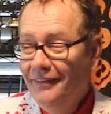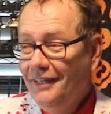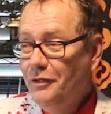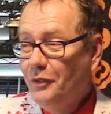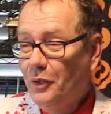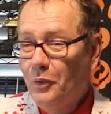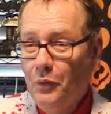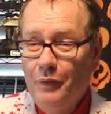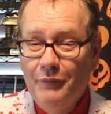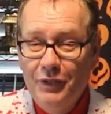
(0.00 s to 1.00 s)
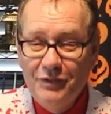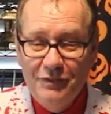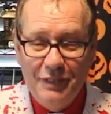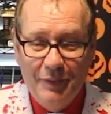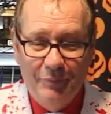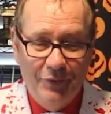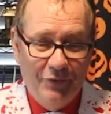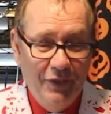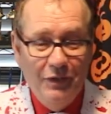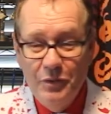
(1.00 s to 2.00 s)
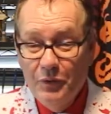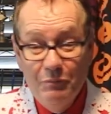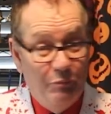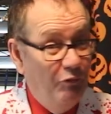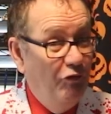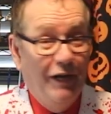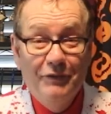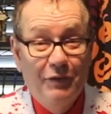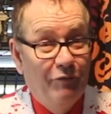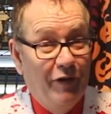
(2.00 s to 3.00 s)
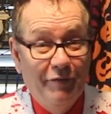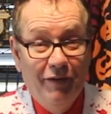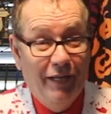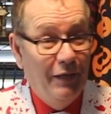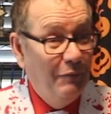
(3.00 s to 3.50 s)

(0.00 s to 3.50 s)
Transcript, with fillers: then you can call emergency numbers, you can run to the front of the line,